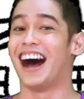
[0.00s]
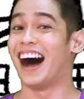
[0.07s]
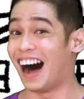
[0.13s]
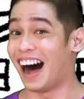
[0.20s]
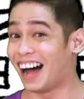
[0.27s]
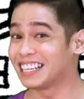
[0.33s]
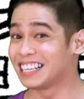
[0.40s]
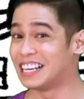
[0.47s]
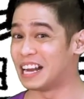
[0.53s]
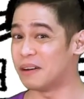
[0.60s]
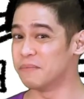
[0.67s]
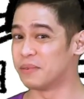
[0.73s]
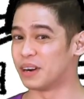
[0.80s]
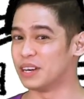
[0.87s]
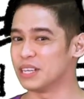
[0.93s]
Odd
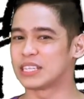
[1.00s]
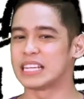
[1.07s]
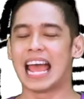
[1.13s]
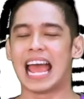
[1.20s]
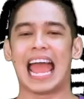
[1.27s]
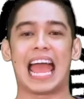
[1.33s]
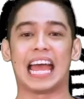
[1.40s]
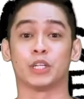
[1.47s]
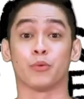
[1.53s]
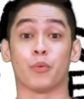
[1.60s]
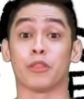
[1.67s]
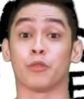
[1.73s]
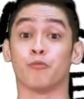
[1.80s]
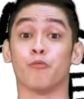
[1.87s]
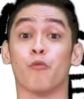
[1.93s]
numbers end
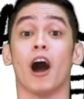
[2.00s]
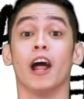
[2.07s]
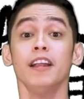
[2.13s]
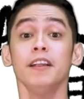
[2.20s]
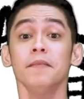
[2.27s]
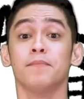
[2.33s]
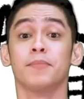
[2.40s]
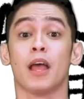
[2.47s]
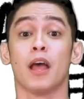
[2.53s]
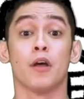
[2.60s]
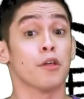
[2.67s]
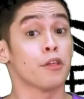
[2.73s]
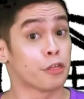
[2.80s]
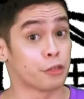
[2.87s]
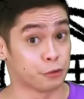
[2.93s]
with
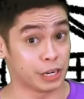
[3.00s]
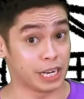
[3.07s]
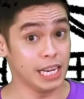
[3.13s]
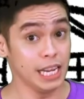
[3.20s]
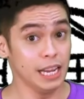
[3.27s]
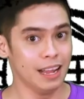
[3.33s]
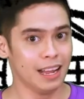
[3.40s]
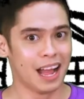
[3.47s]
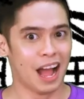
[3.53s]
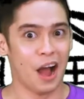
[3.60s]
1, 3,